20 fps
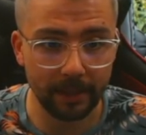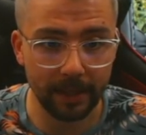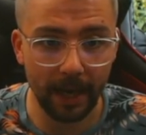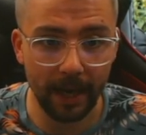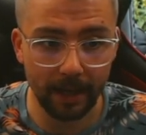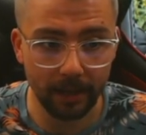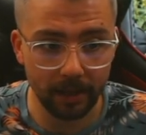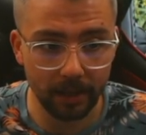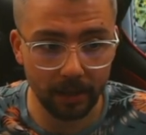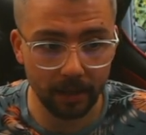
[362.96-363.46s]
in
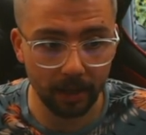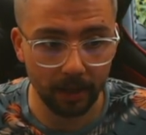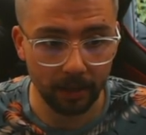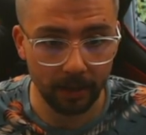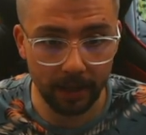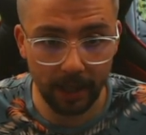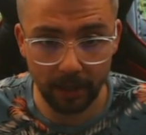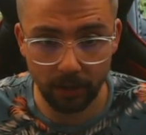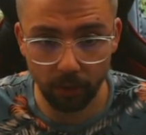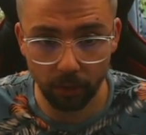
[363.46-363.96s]
test,
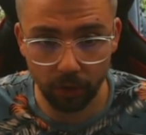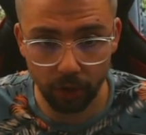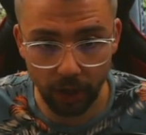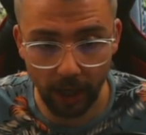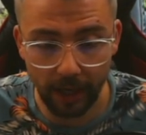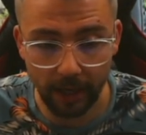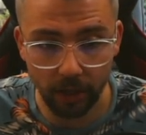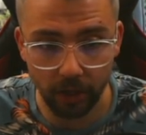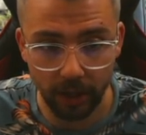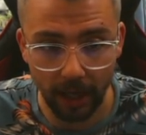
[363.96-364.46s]
this will
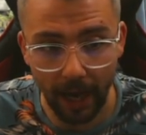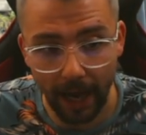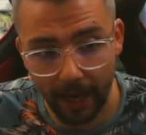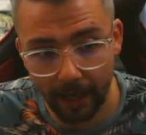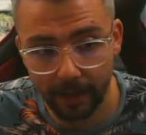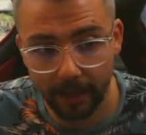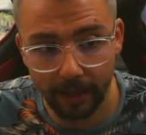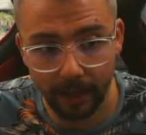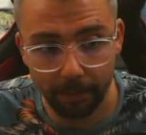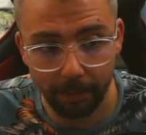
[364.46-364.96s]
change to
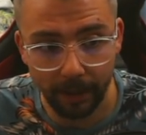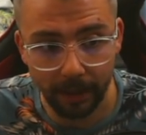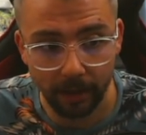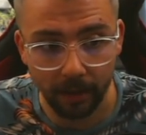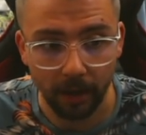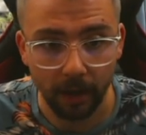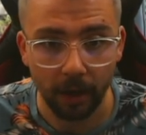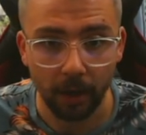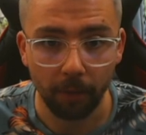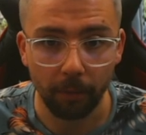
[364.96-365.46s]

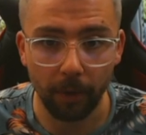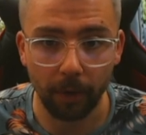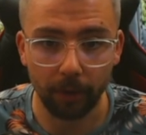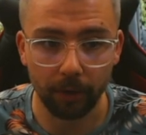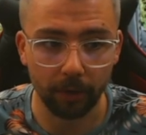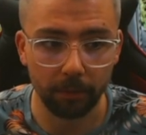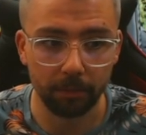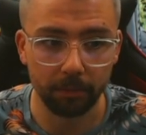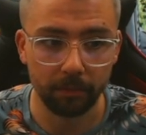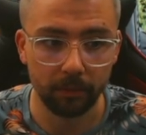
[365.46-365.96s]
Andilippi,
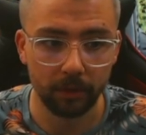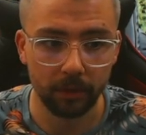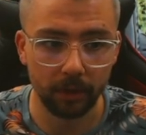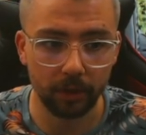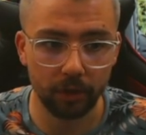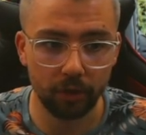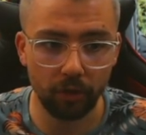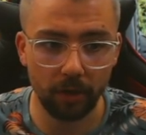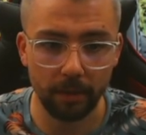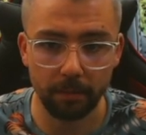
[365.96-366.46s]
welcome
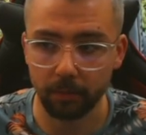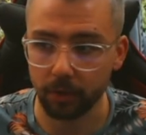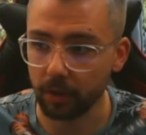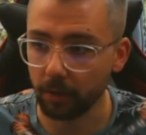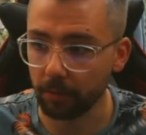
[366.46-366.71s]
to the stream.